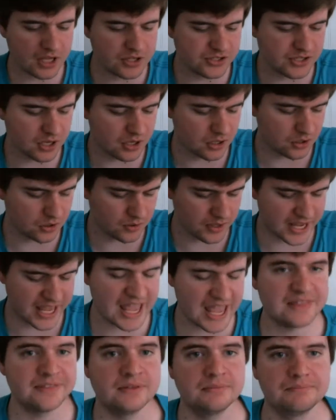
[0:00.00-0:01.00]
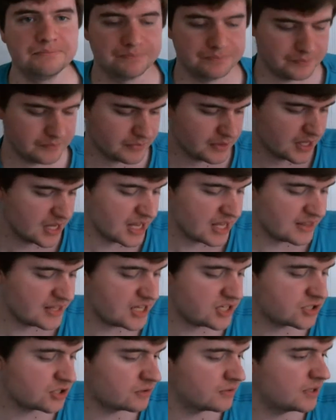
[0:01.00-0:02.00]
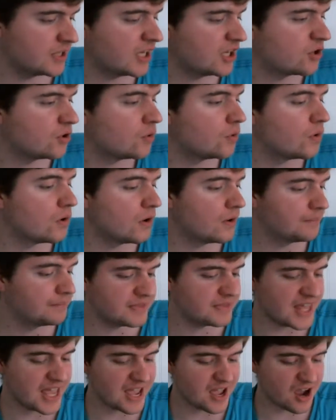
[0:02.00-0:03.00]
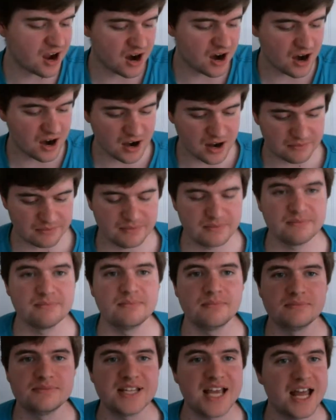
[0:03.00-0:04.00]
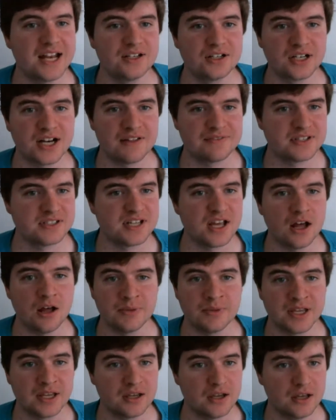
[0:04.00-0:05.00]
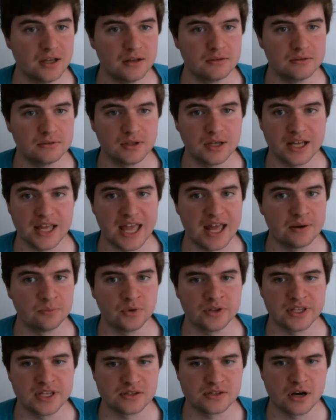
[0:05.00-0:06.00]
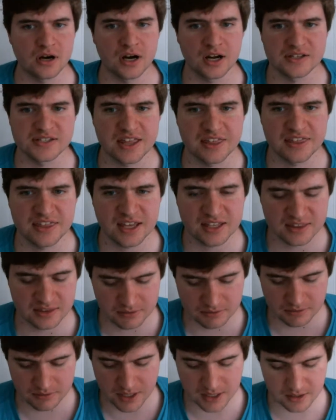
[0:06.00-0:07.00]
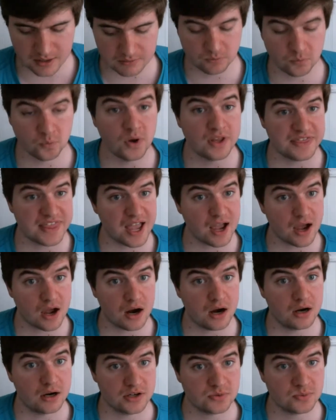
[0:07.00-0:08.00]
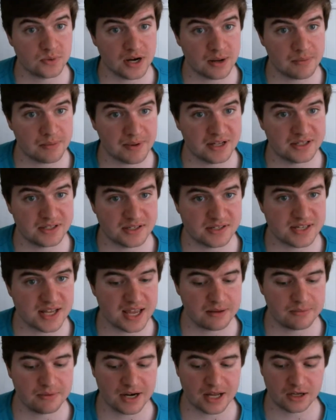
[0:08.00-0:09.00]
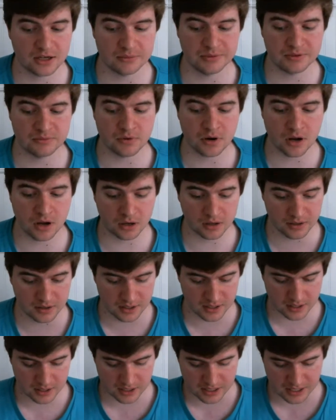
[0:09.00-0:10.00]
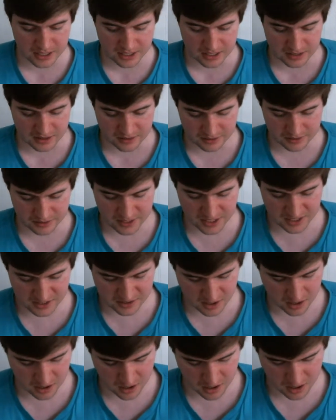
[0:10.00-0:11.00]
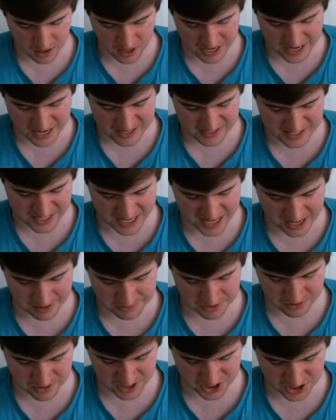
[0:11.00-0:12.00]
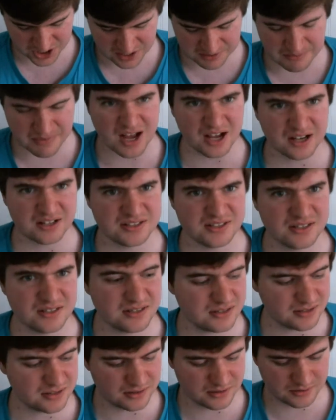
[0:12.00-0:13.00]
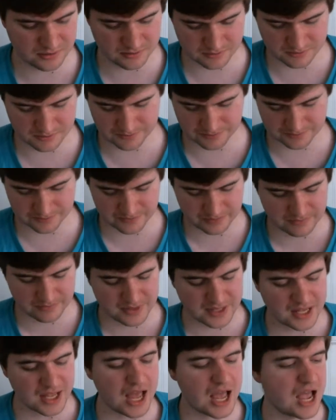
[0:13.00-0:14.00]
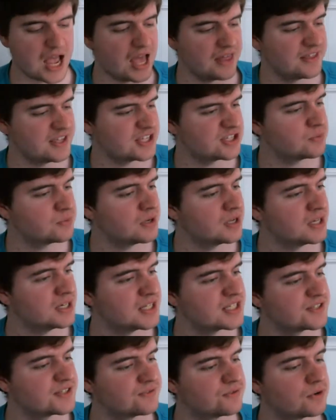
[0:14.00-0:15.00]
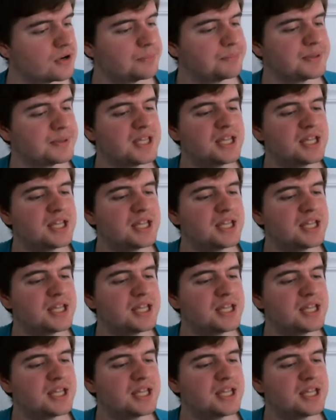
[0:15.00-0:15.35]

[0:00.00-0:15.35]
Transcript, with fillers: So again, these are really cool. They are dead. You're gonna have to tell me again what these are because I think what they are is what I'm about to say, but I could be wrong. These are, I guess, ammunition boxes. Uh, this one is for